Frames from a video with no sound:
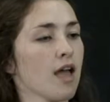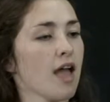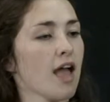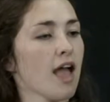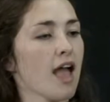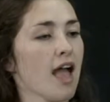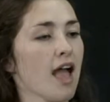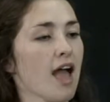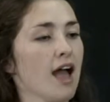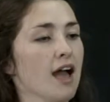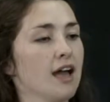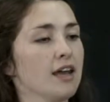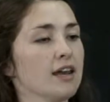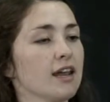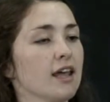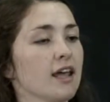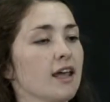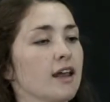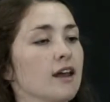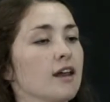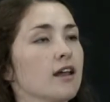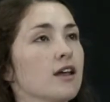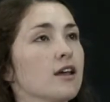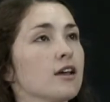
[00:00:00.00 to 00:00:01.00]
Add it
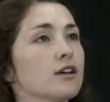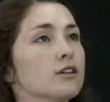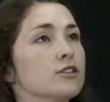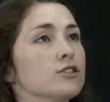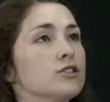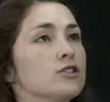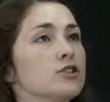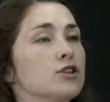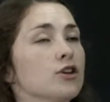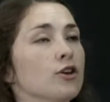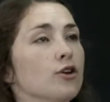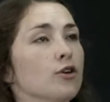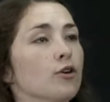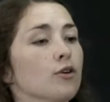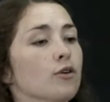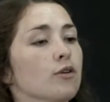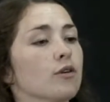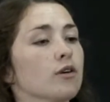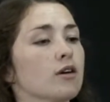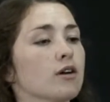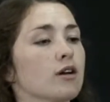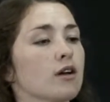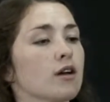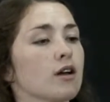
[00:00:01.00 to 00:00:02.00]
to
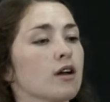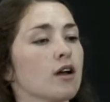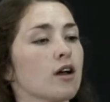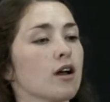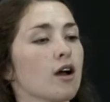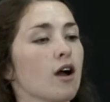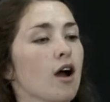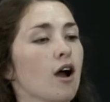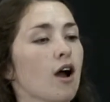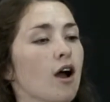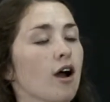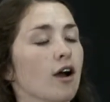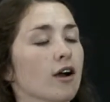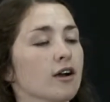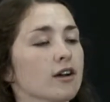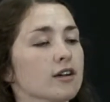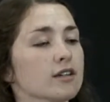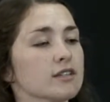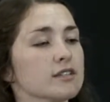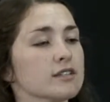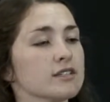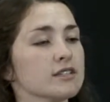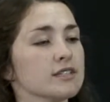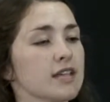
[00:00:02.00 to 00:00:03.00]
our
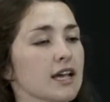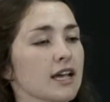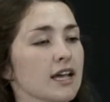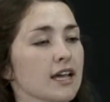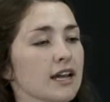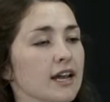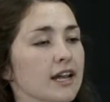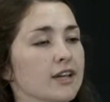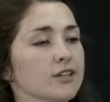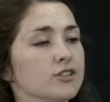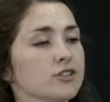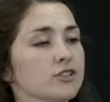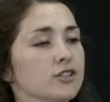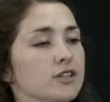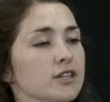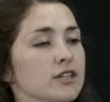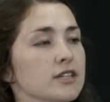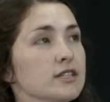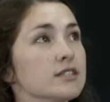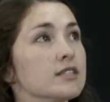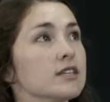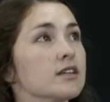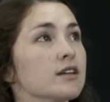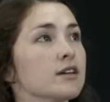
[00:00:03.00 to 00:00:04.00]
second entries,
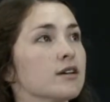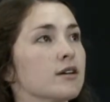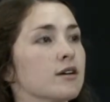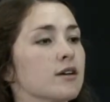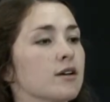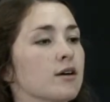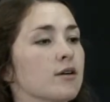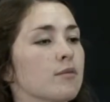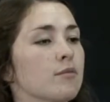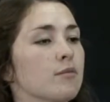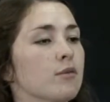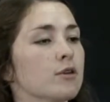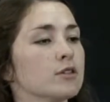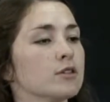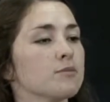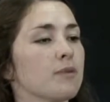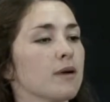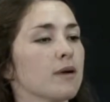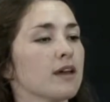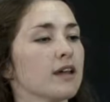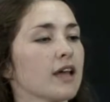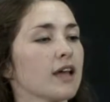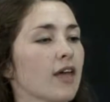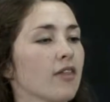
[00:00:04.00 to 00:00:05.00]
multiply
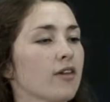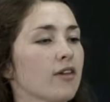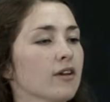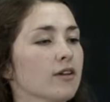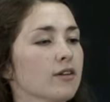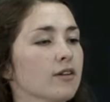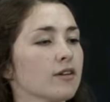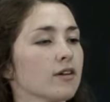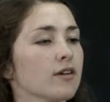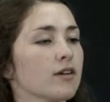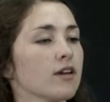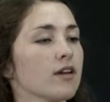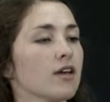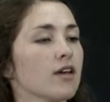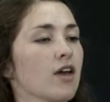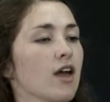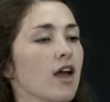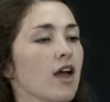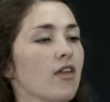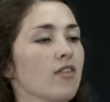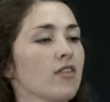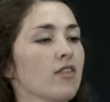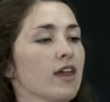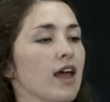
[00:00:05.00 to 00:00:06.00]
together,
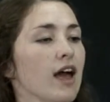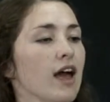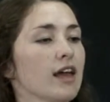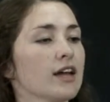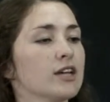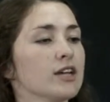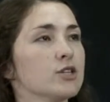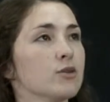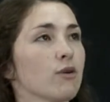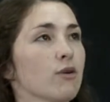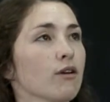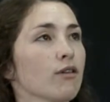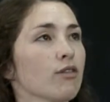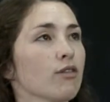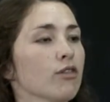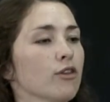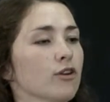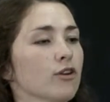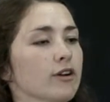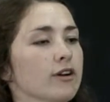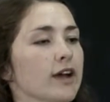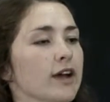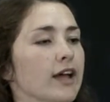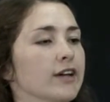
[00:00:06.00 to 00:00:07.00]
and then add it to our
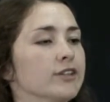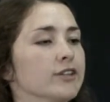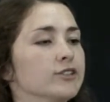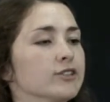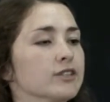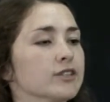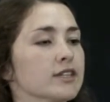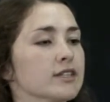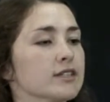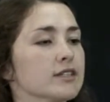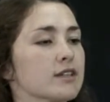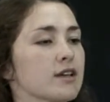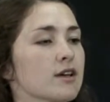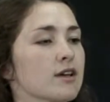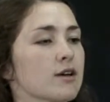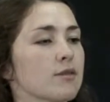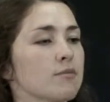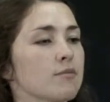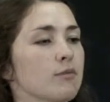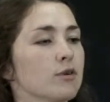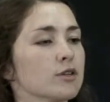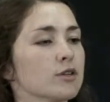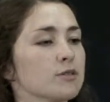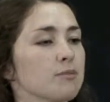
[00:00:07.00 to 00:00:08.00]
third entries,
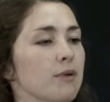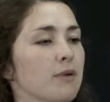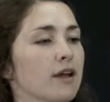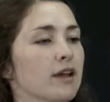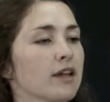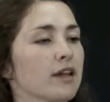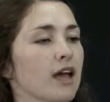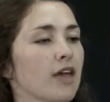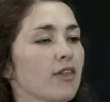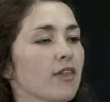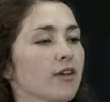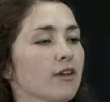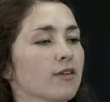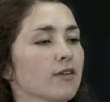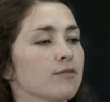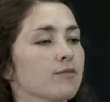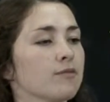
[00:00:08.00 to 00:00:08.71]
multiply together.